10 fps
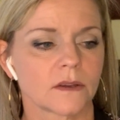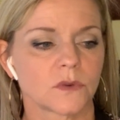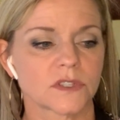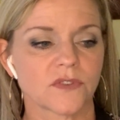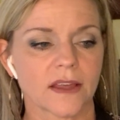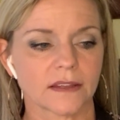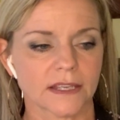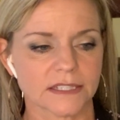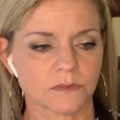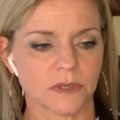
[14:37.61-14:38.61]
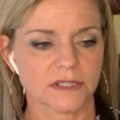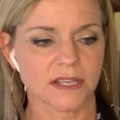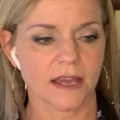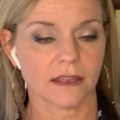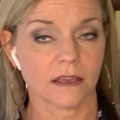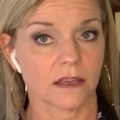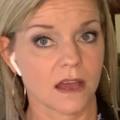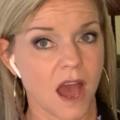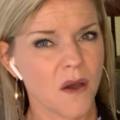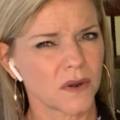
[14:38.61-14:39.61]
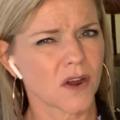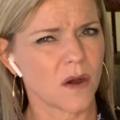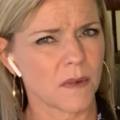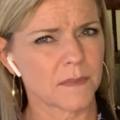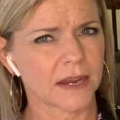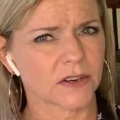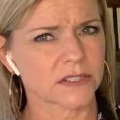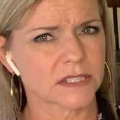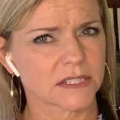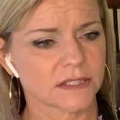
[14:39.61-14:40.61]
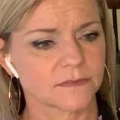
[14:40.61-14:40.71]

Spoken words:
Which finally gets me to say, I want to call my parents.